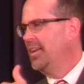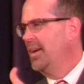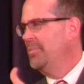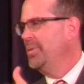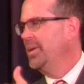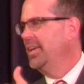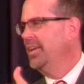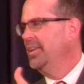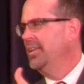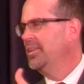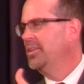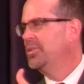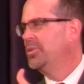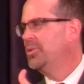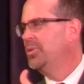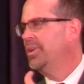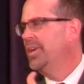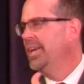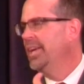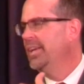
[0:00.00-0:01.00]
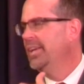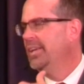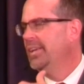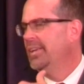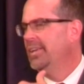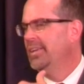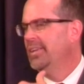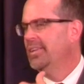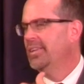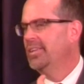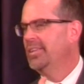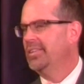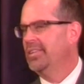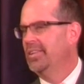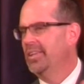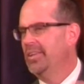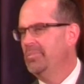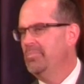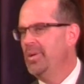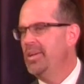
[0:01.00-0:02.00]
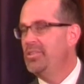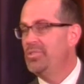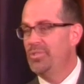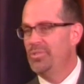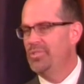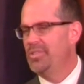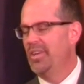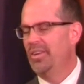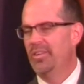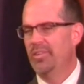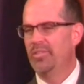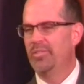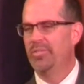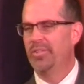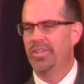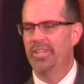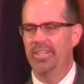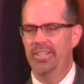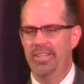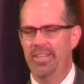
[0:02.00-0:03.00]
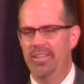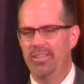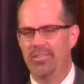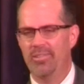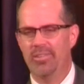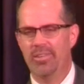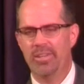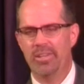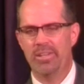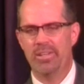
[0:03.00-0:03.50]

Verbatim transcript: come again in glory, it makes you zealous for good deeds.